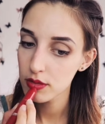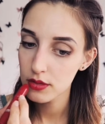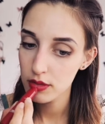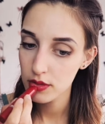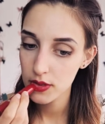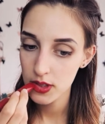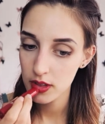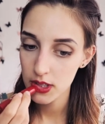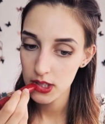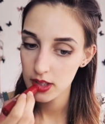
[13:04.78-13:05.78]

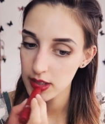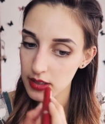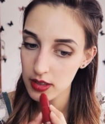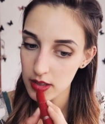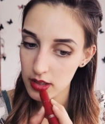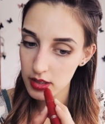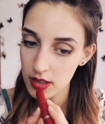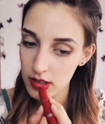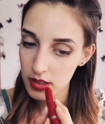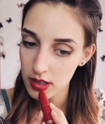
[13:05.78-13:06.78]

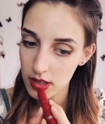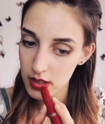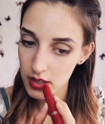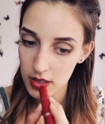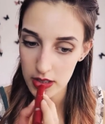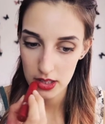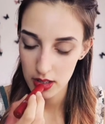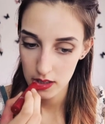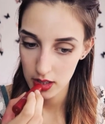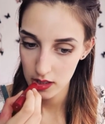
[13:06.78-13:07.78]

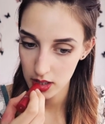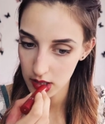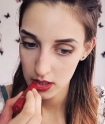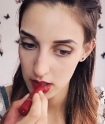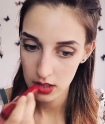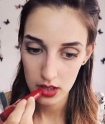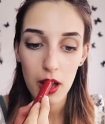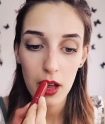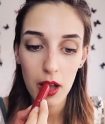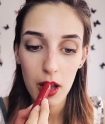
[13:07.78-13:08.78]

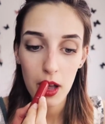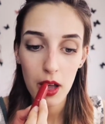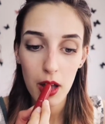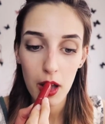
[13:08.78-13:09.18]
No one is speaking in this clip.